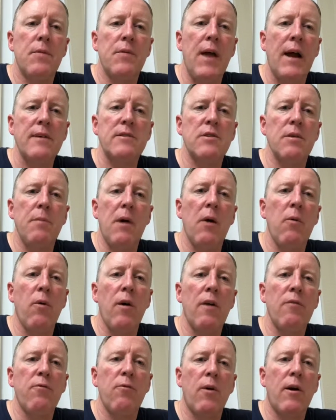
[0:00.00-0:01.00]
Thanks to my
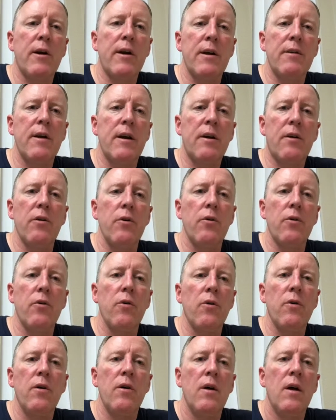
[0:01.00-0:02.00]
wife working at
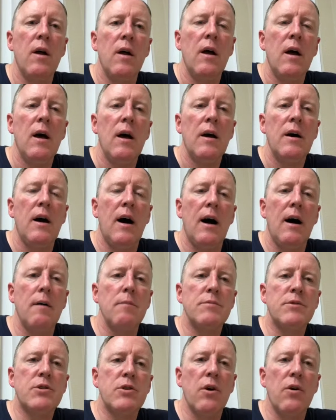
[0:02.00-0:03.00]
Google.
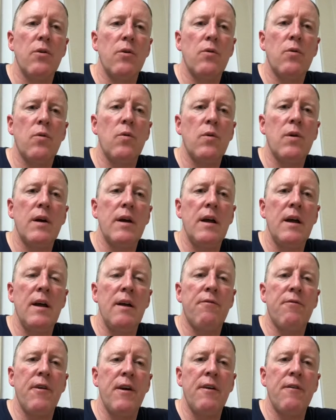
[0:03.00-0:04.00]
So
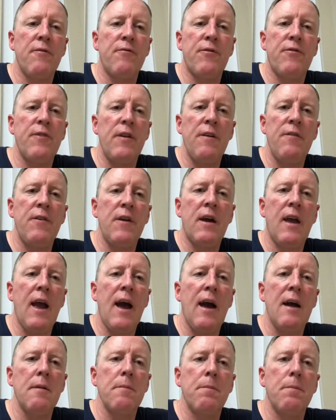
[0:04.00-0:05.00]
if you
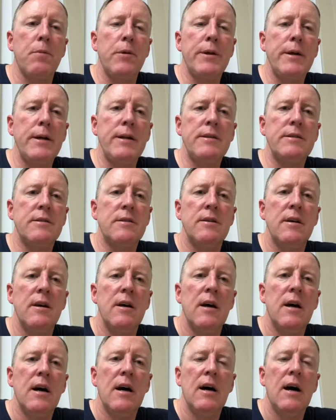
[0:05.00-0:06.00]
can, please
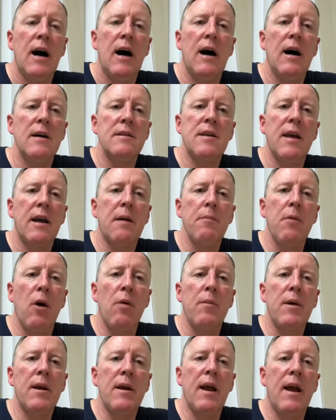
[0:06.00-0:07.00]
take a
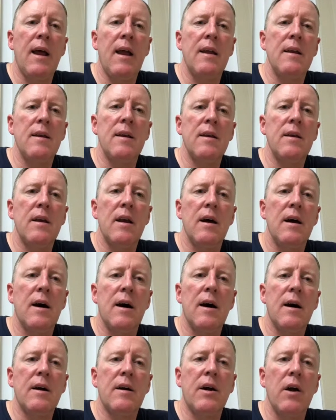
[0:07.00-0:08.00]
moment and
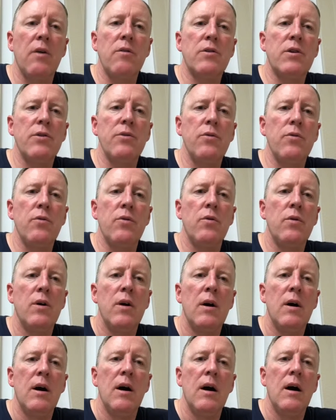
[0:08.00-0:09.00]
go to
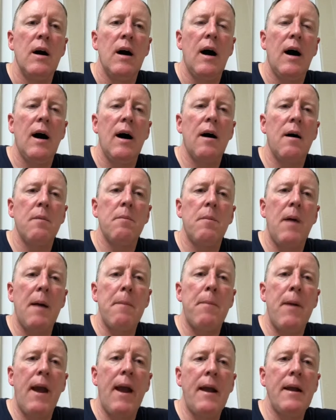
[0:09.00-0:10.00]
my
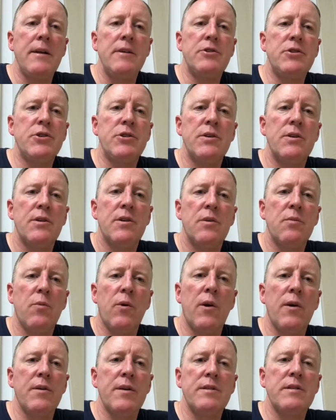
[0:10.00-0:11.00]
page
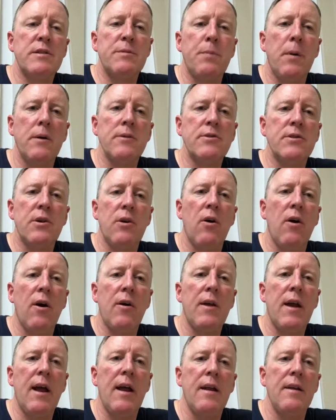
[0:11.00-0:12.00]
where this is posted
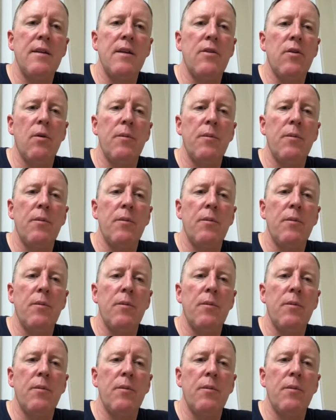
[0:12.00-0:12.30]
on, and